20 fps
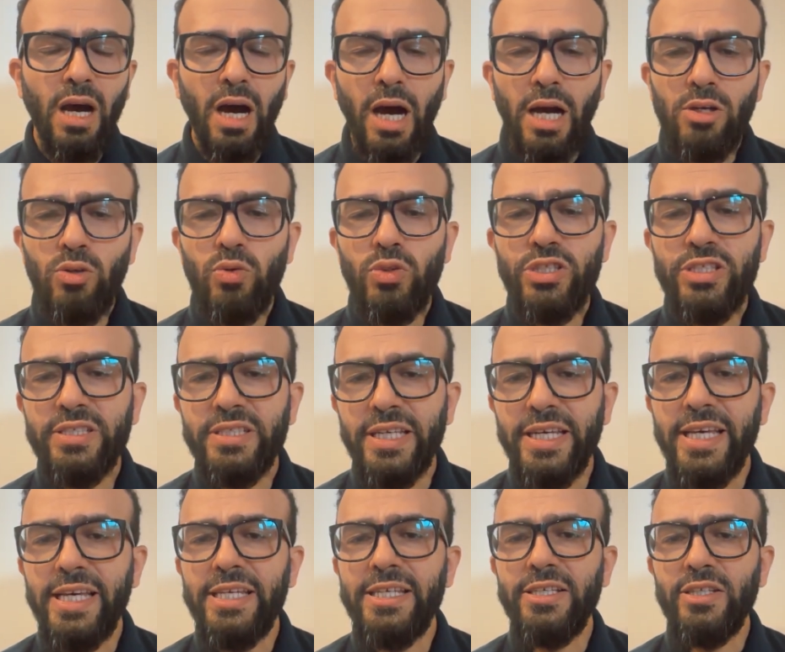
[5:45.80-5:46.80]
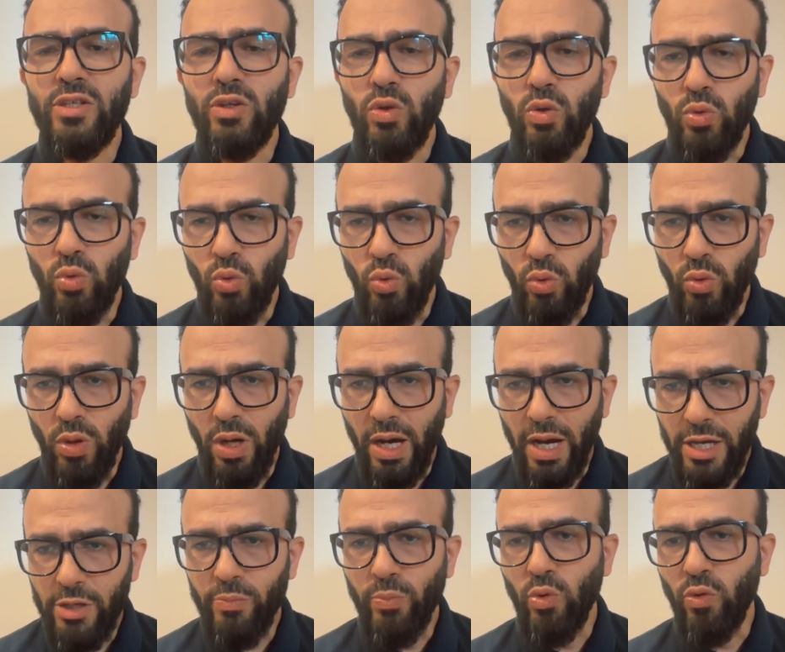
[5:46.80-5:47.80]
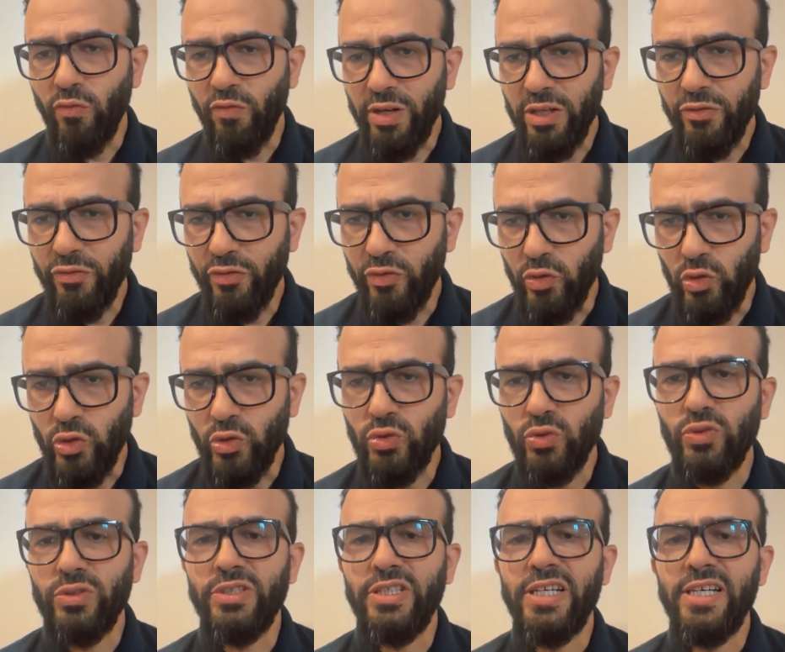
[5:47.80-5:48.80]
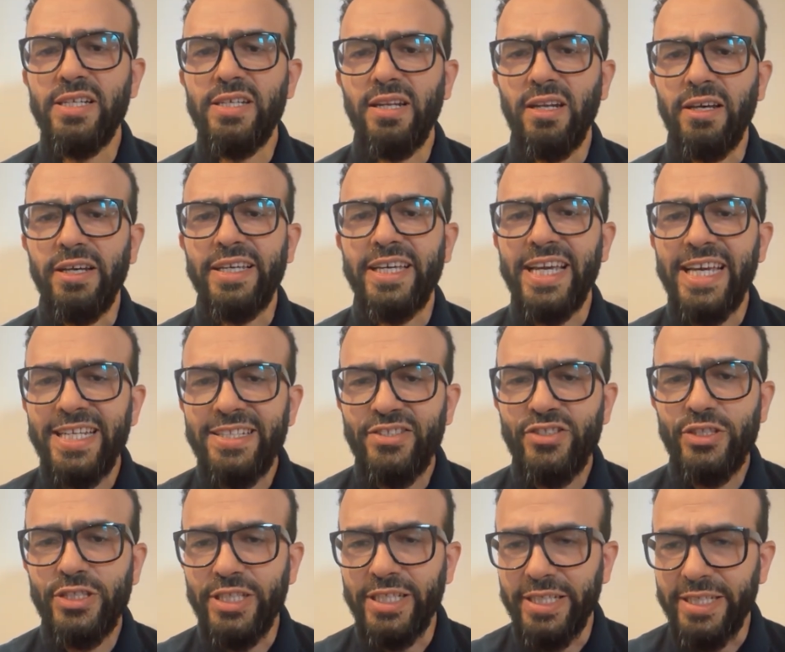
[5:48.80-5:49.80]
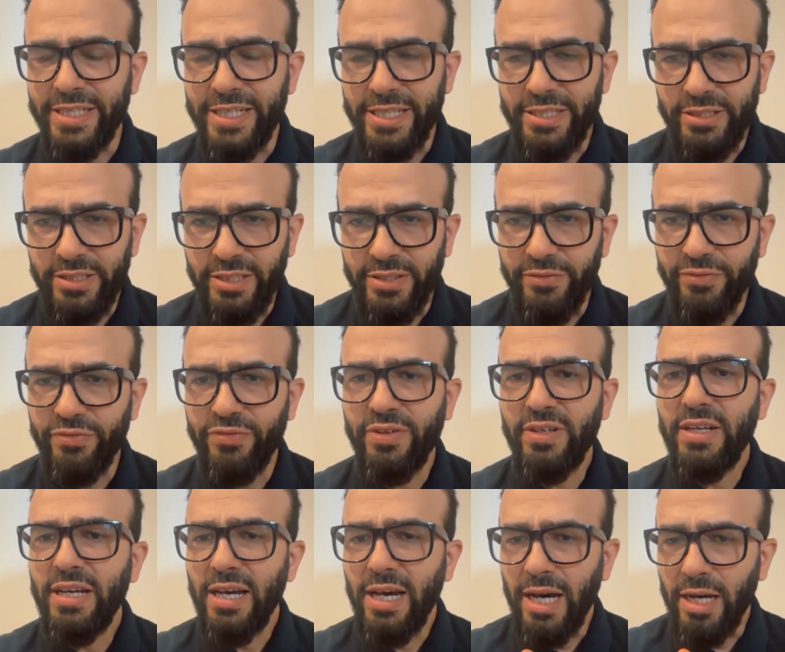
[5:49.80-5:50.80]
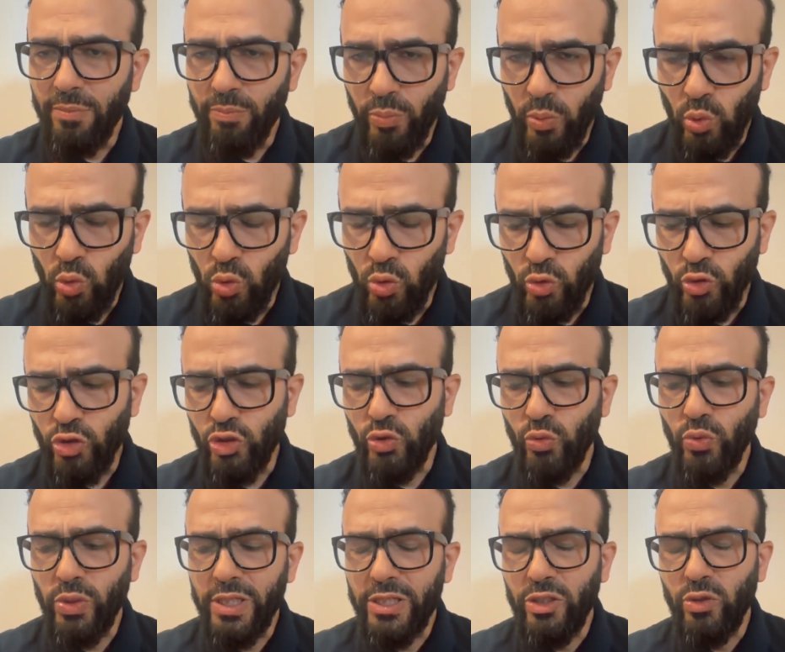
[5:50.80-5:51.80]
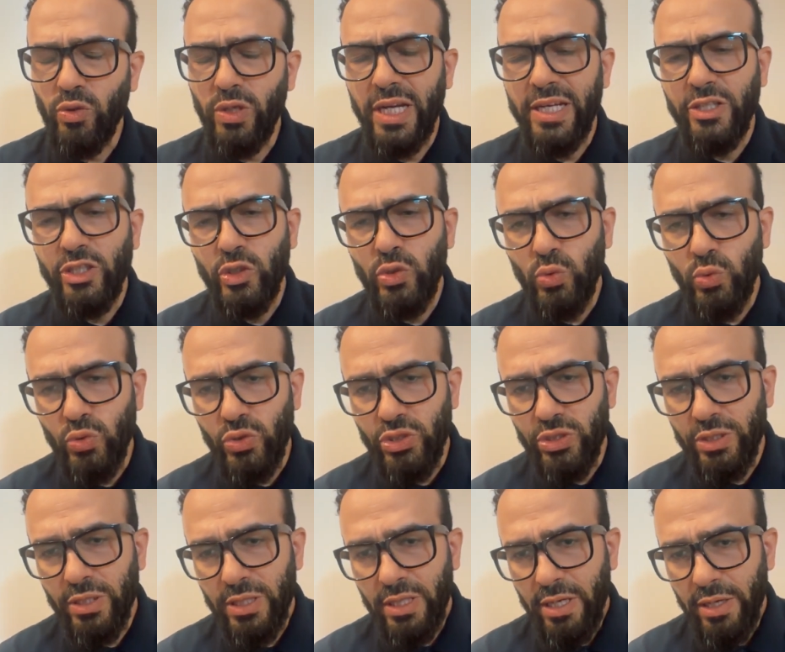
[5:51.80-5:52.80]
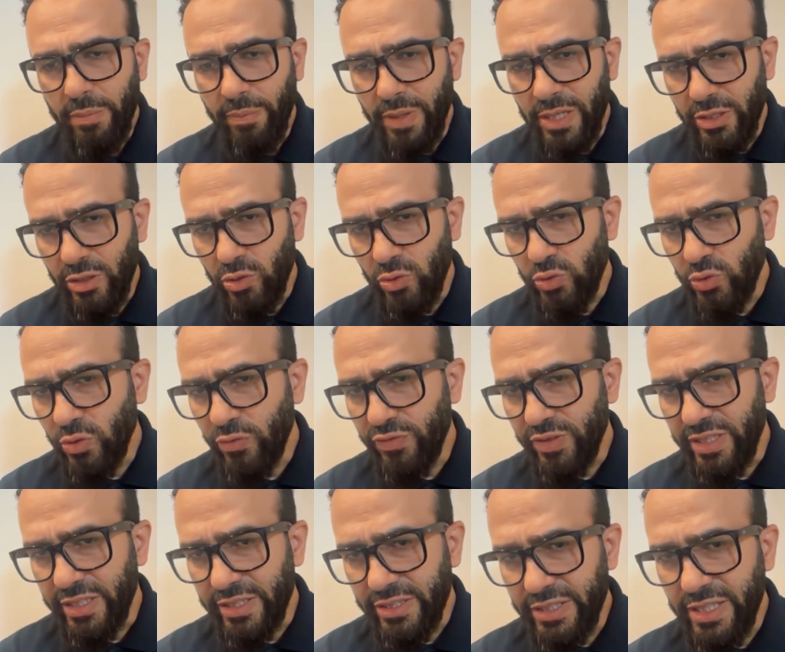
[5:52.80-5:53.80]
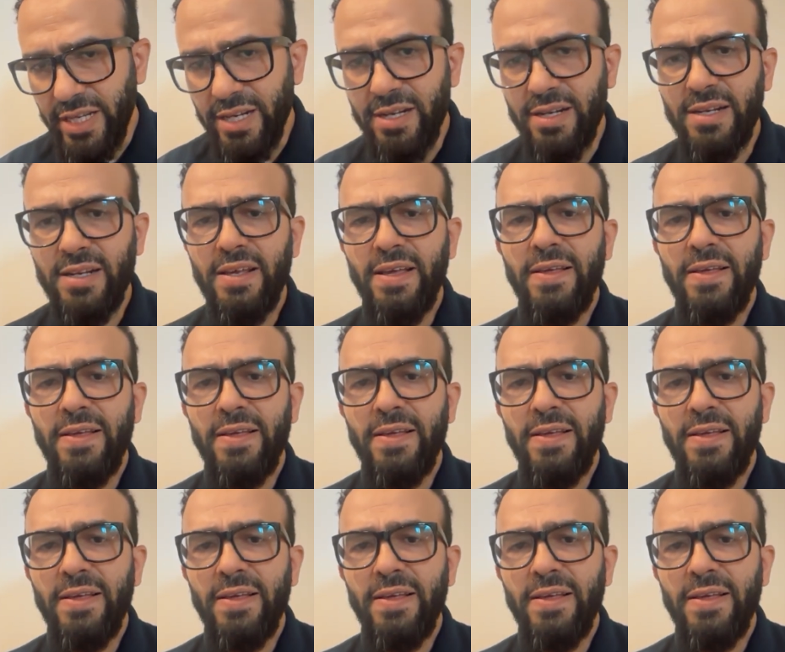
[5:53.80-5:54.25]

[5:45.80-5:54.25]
I would say I provide for you today like integrative approach where you can use Microsoft Excel